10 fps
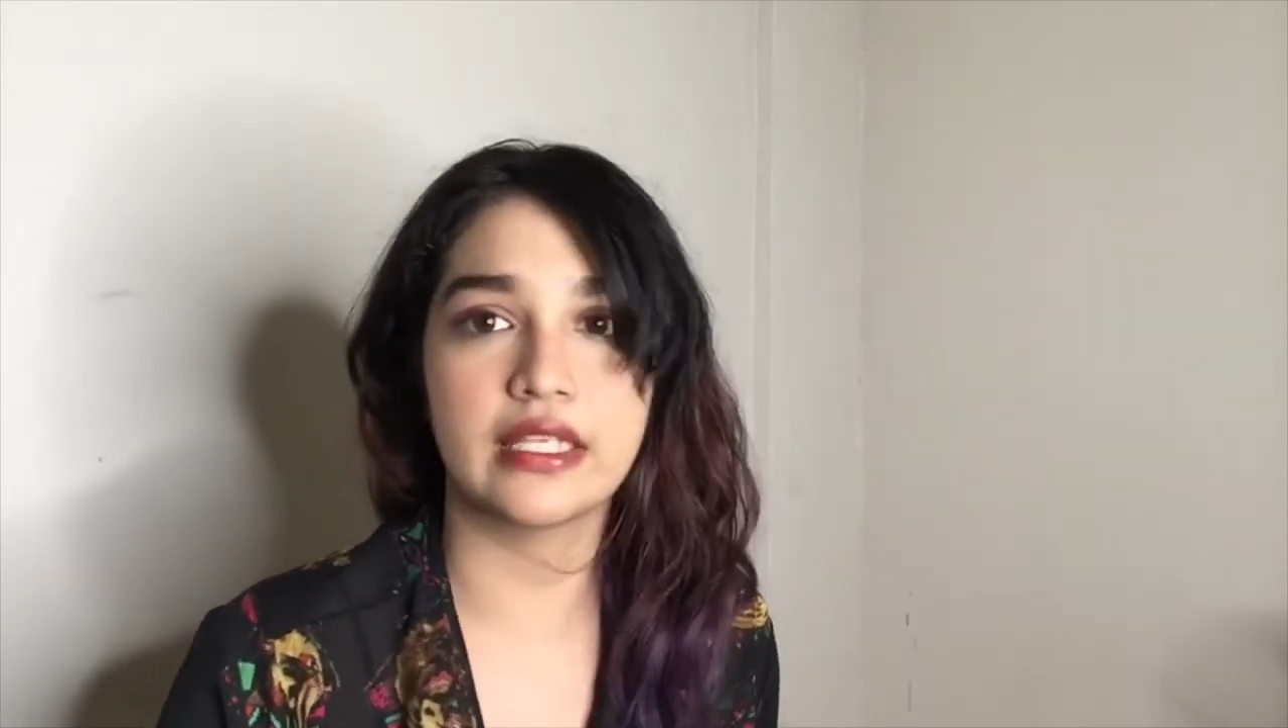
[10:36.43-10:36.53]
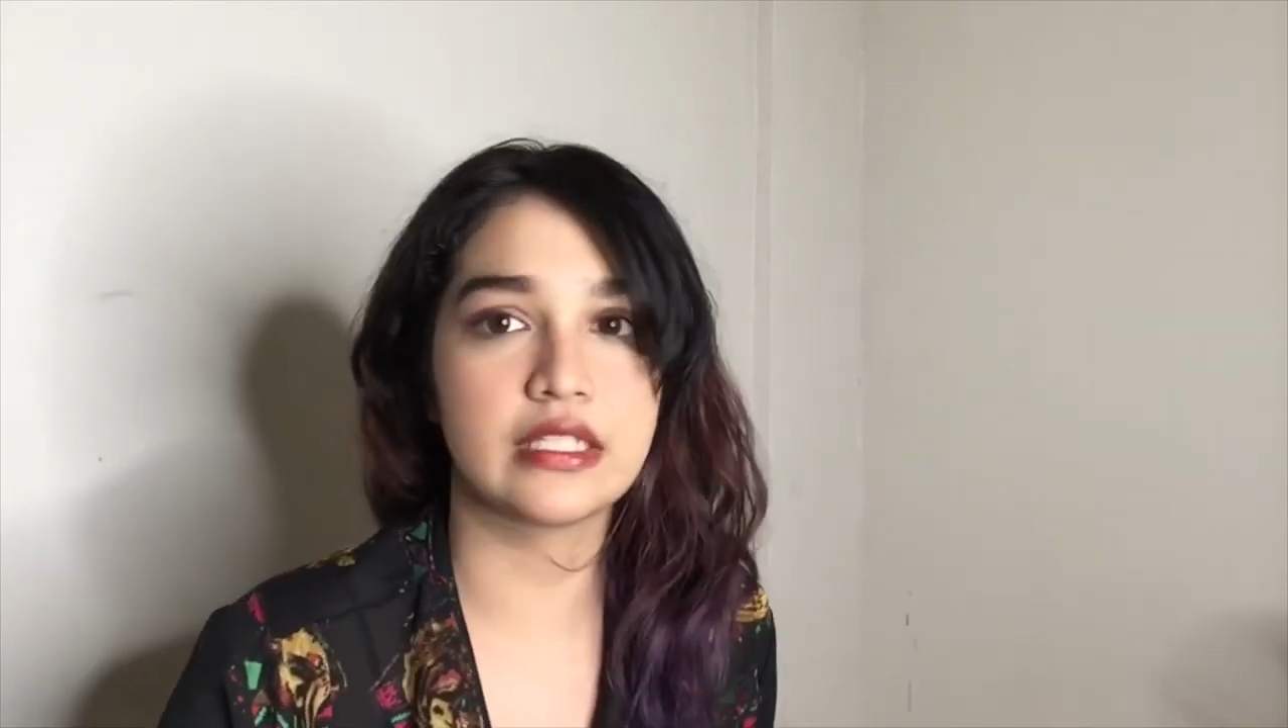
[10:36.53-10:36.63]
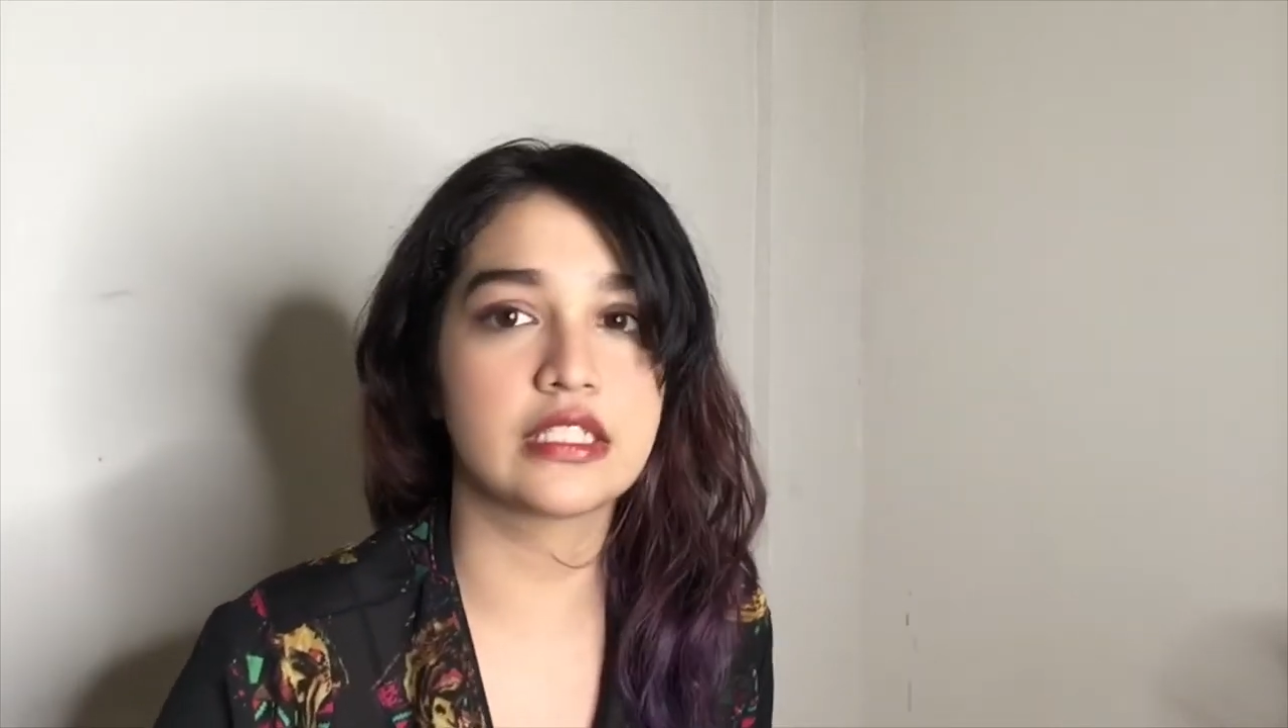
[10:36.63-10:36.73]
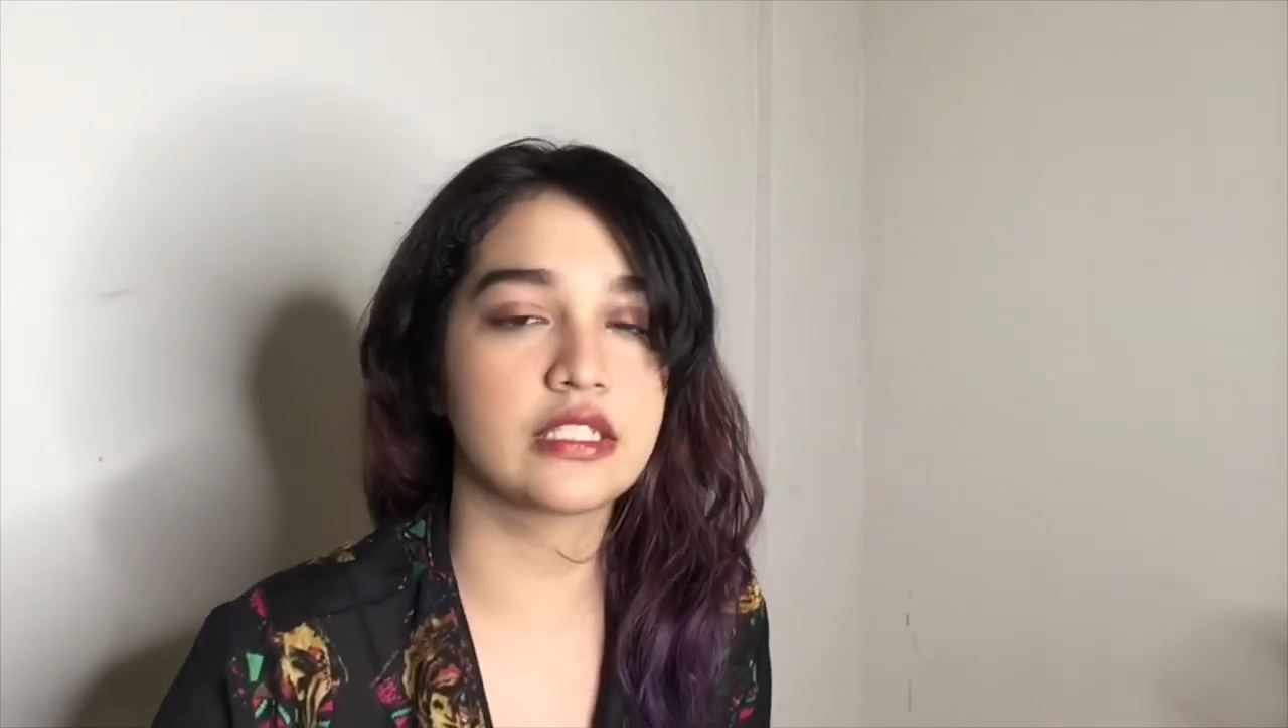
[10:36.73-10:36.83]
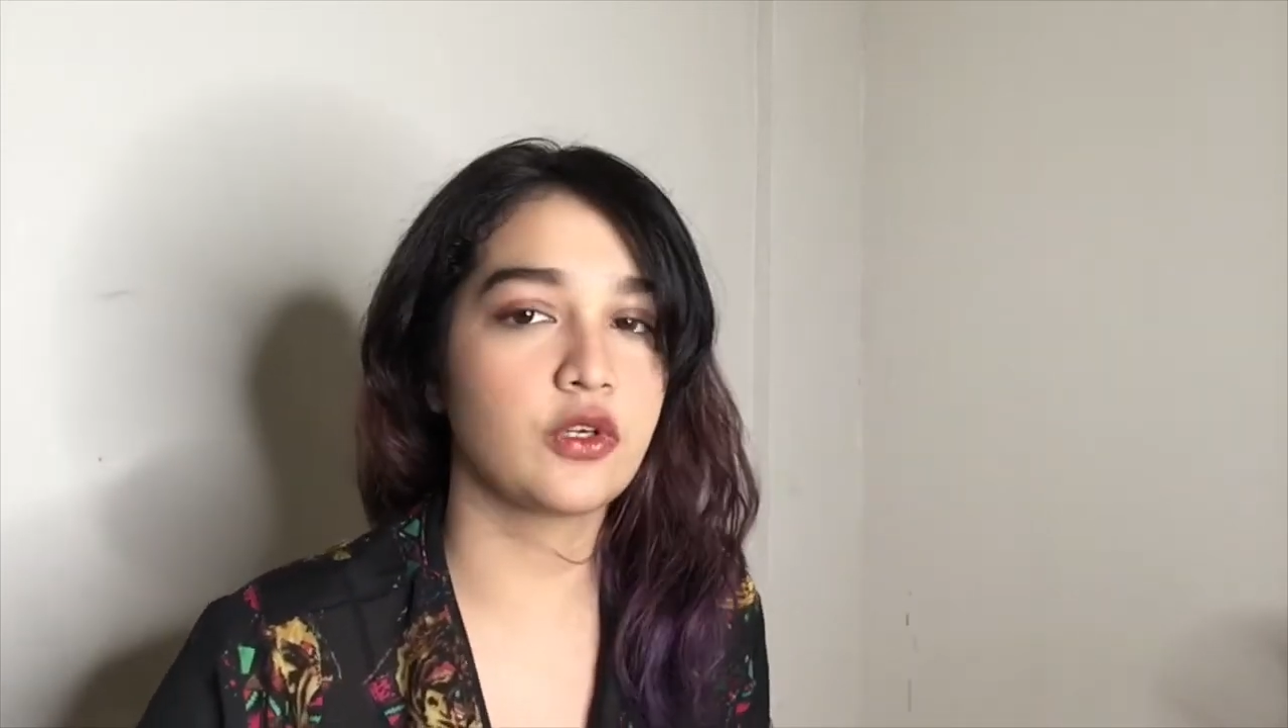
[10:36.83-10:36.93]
is.